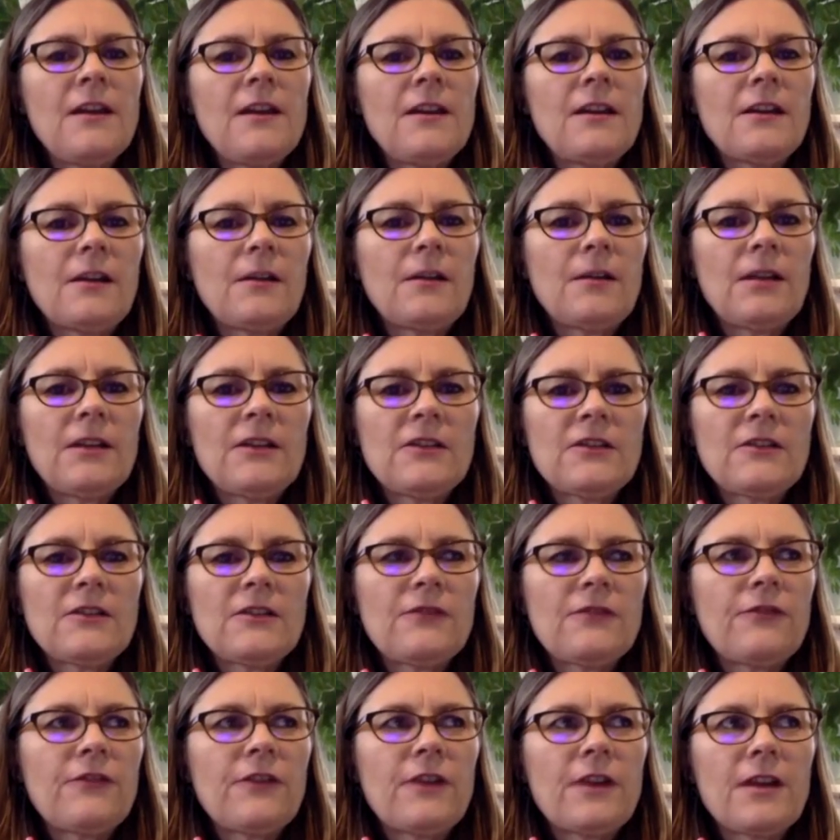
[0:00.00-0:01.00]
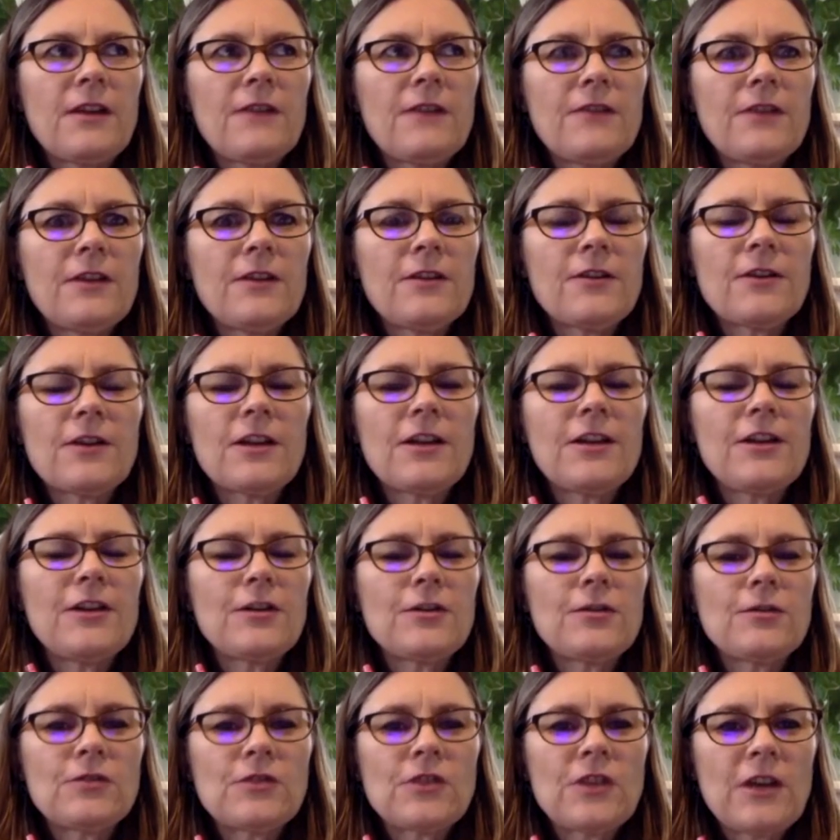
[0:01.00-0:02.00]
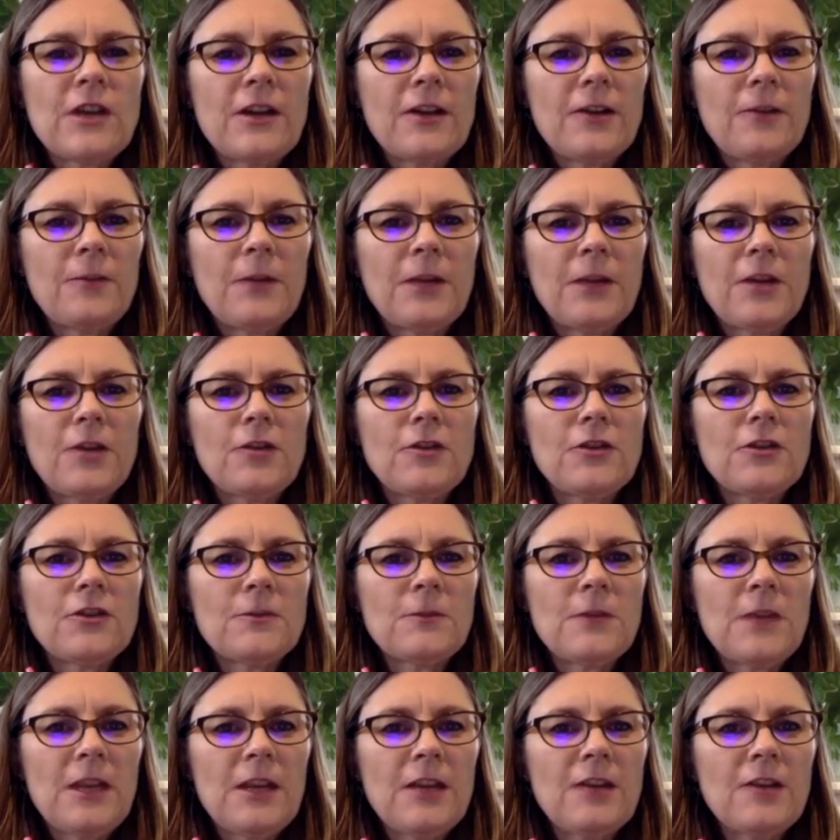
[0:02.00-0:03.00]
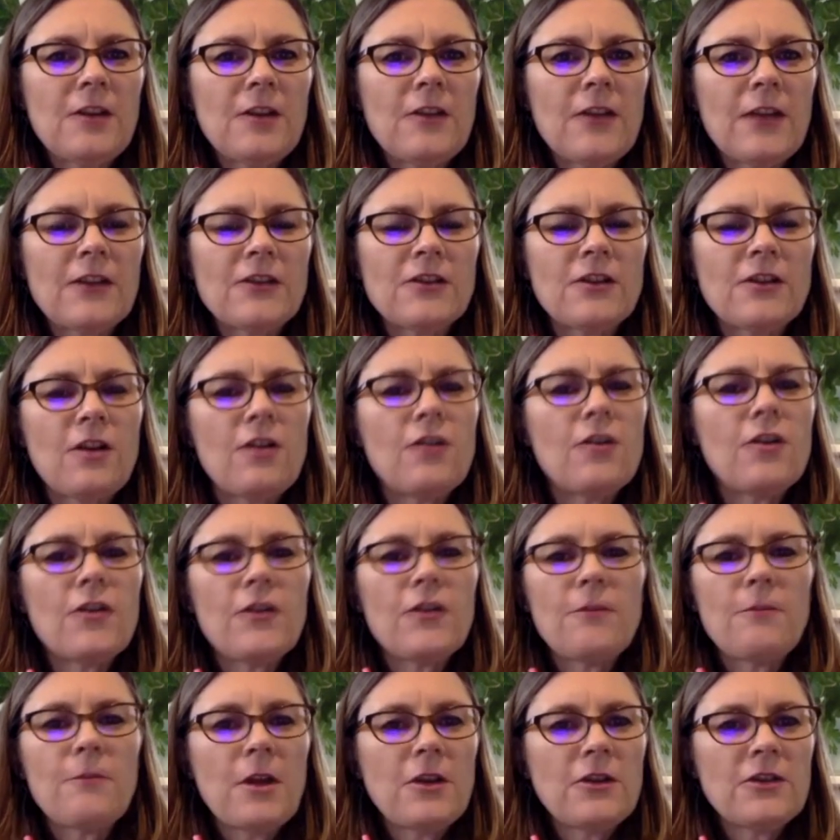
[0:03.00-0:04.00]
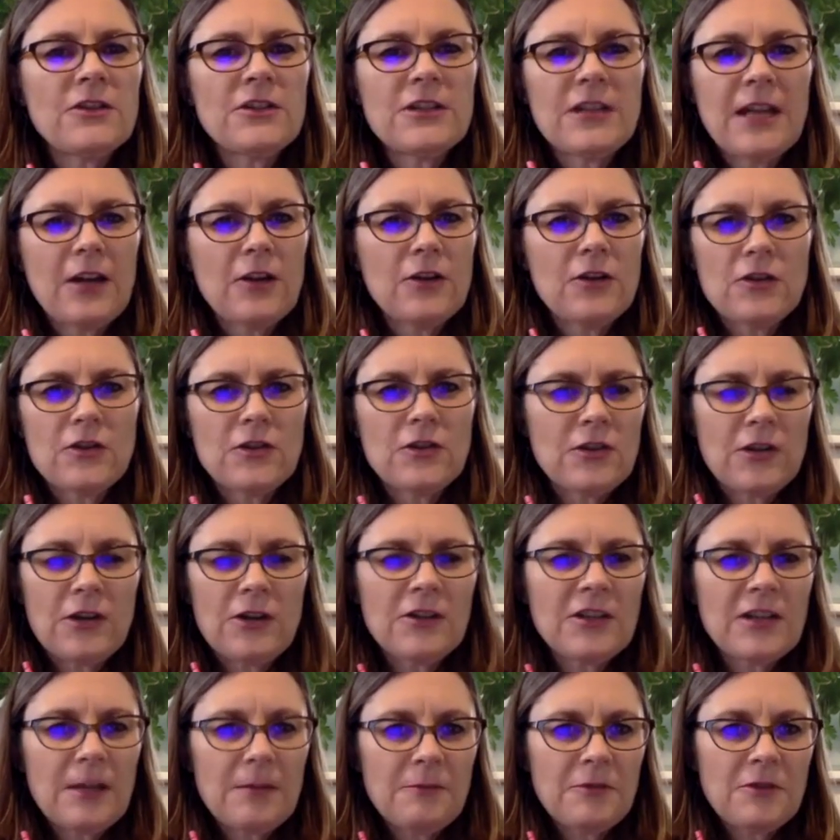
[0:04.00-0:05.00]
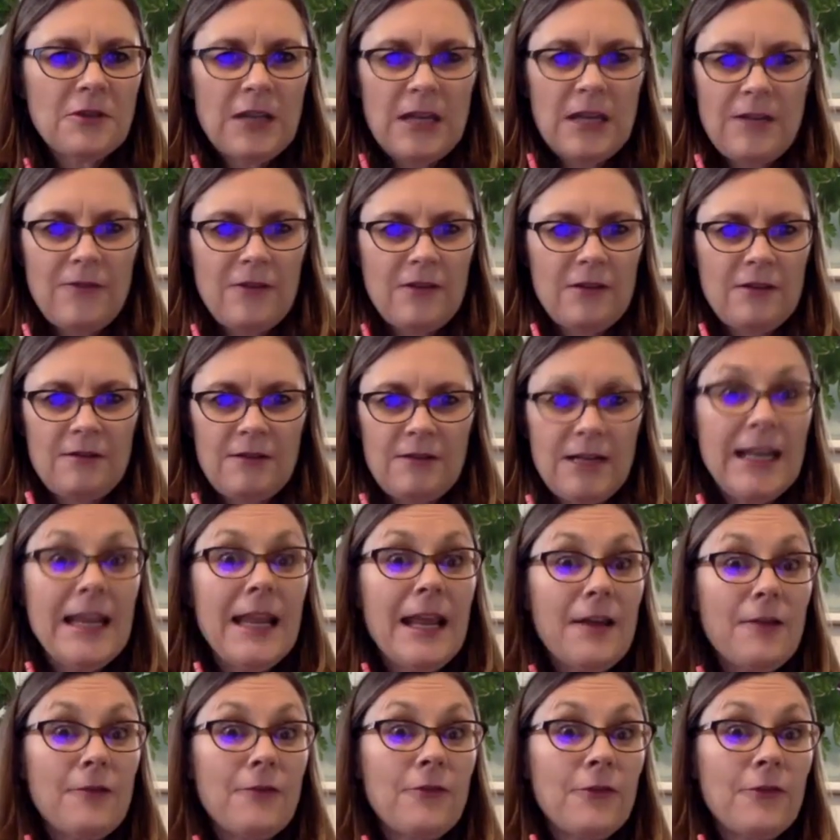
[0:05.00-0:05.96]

It's a 5-year clinical trial. My goodness me, that's longer than most startups even live.